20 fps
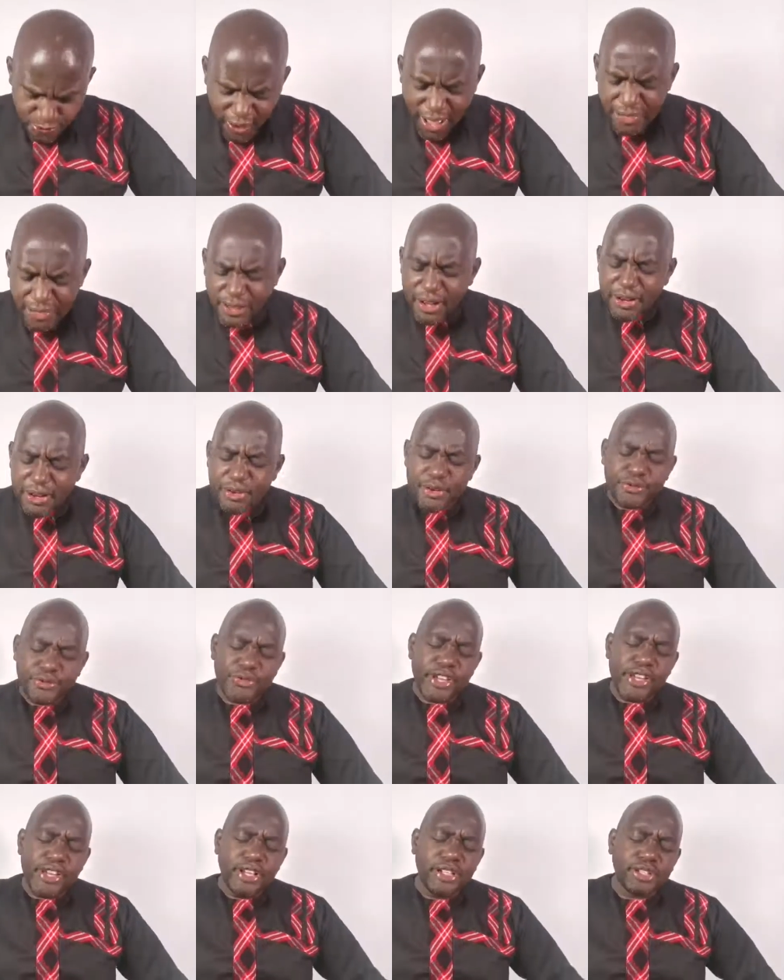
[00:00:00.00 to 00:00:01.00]
Father,
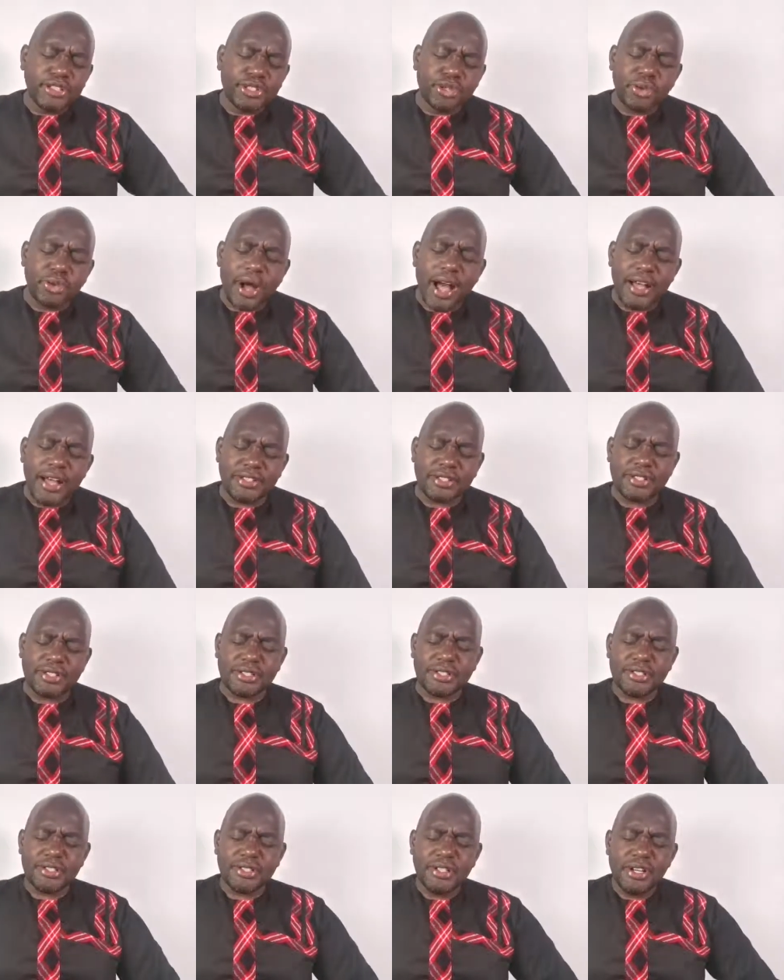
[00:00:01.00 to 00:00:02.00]
reveal to
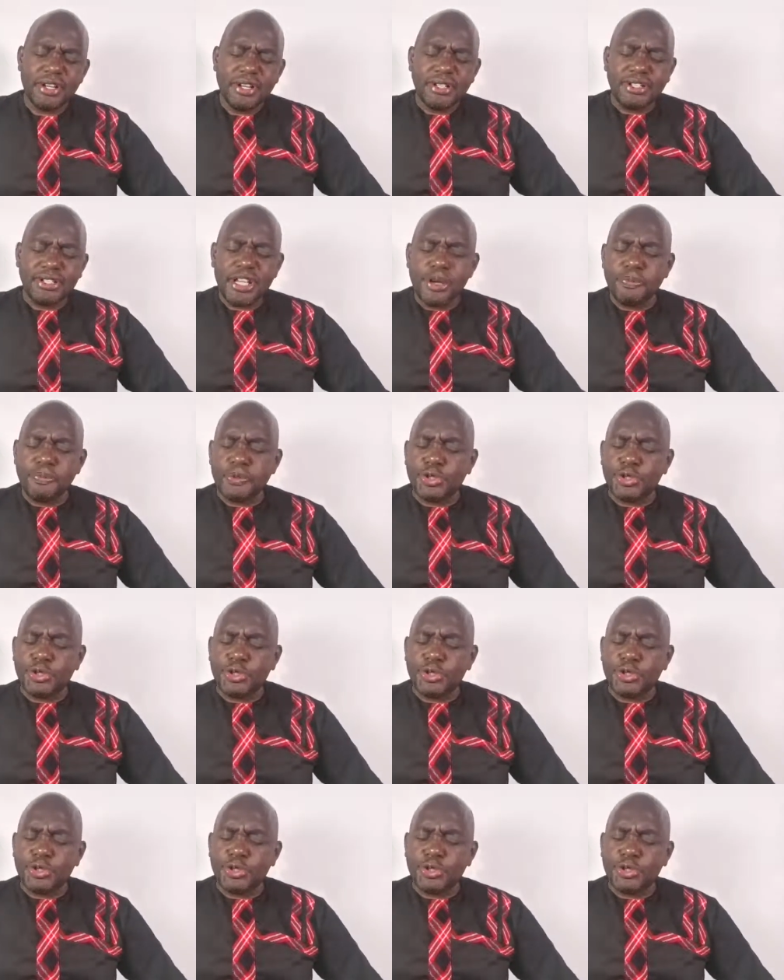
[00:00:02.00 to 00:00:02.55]
us deep